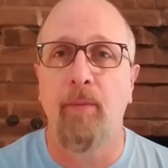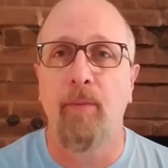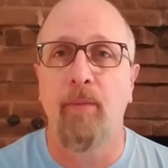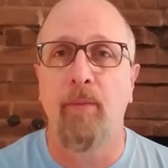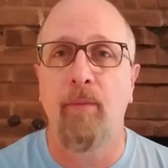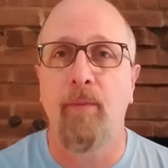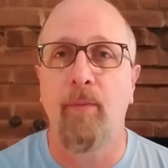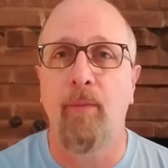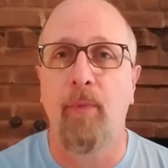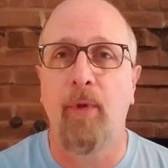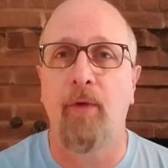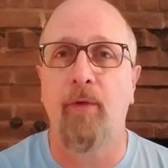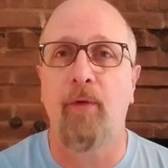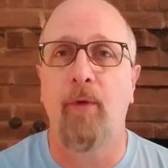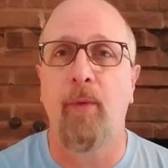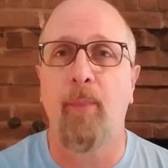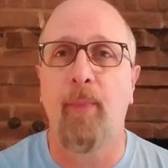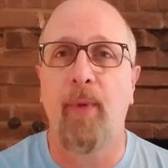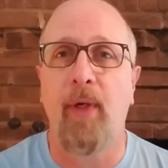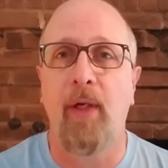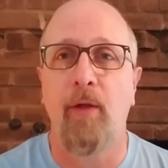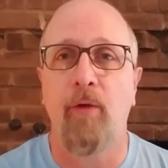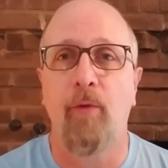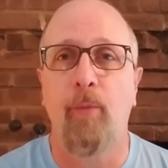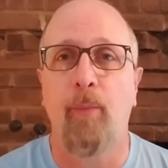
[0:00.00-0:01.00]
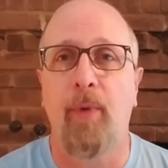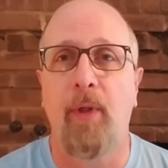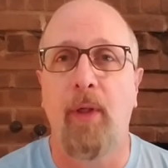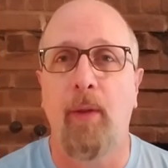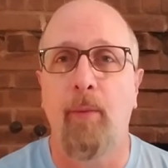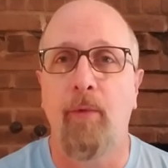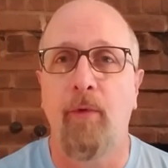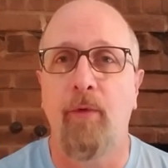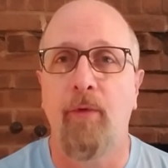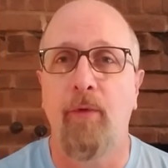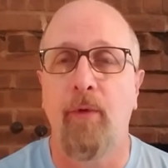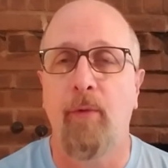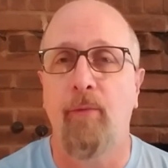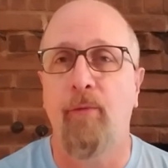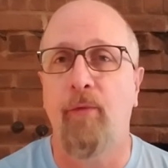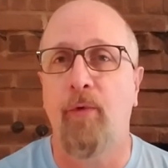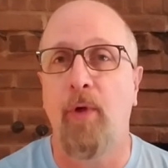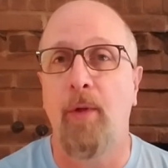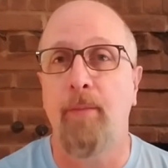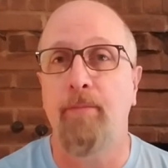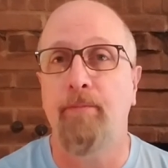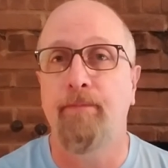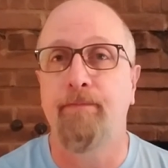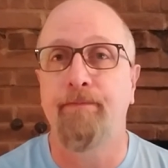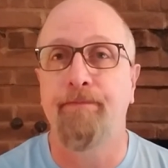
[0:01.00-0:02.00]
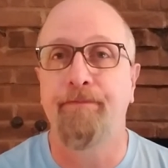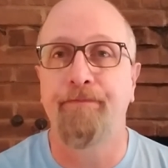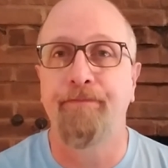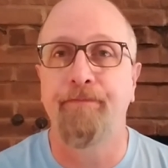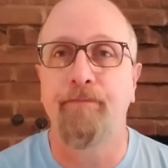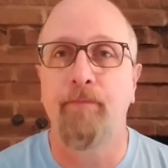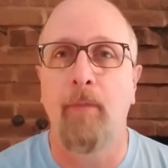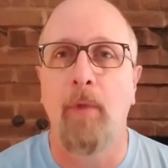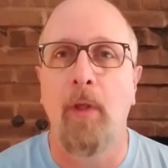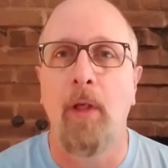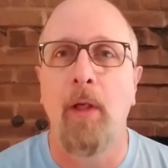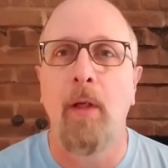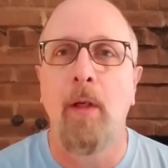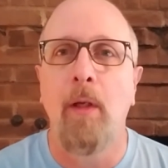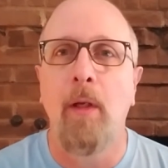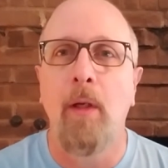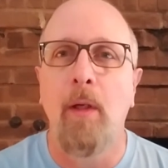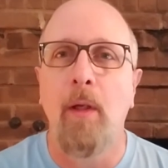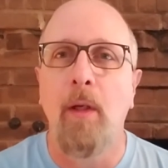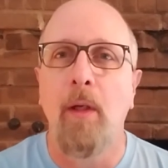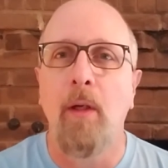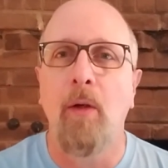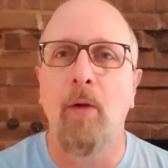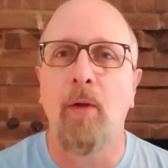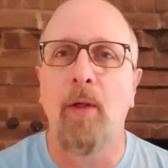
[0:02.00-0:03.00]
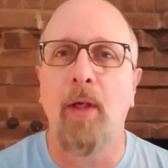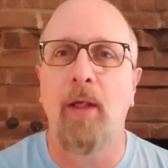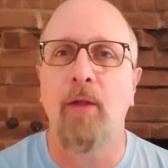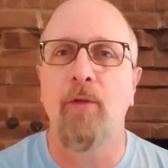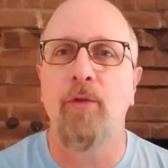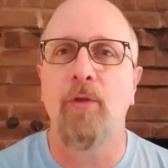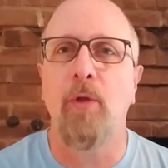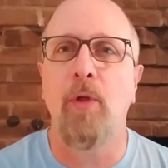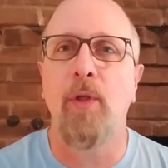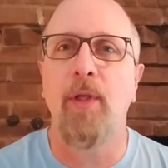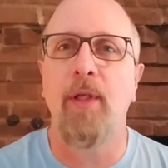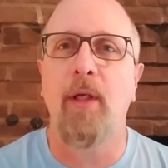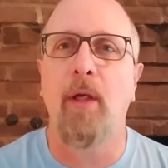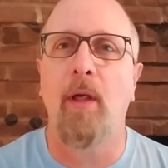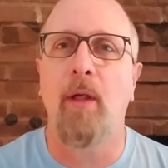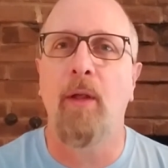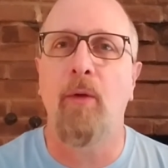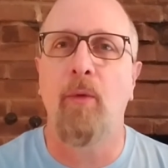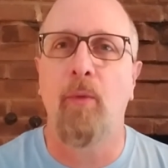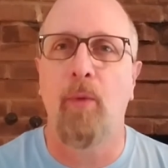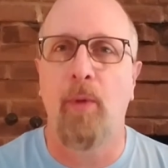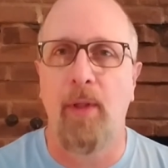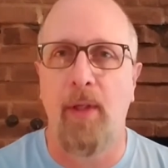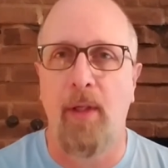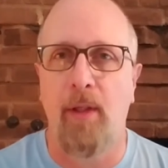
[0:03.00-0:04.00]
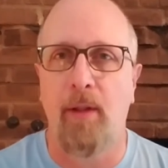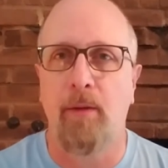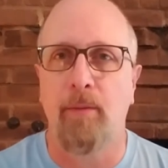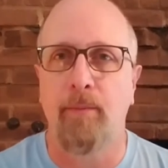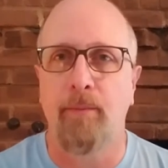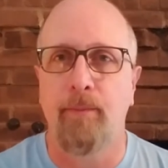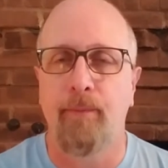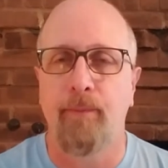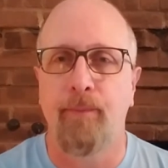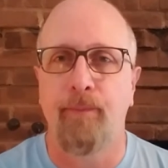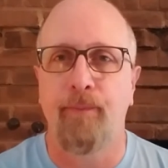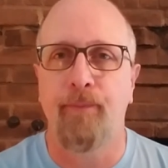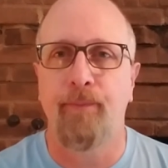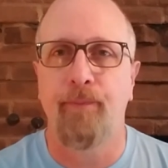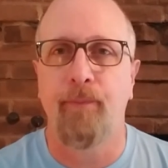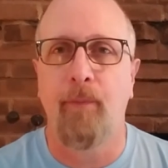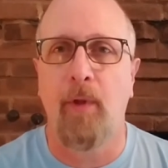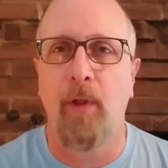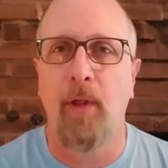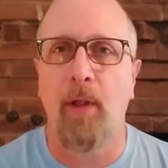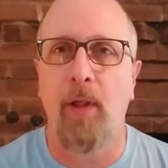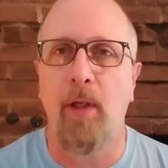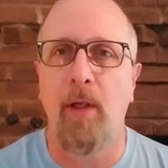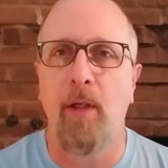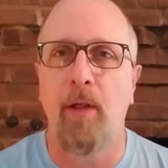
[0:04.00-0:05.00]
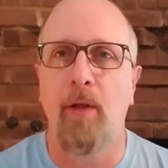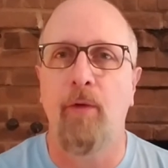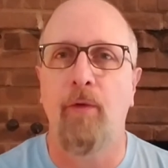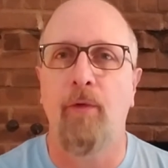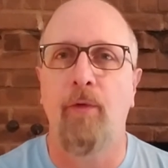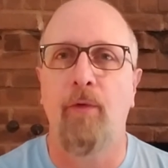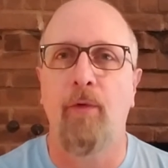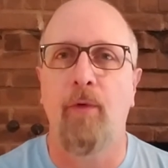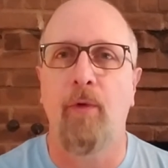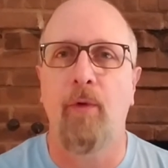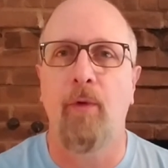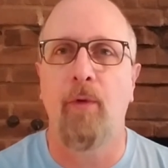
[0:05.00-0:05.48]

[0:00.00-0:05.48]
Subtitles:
President Biden's promises up front. Okay, so the other one now is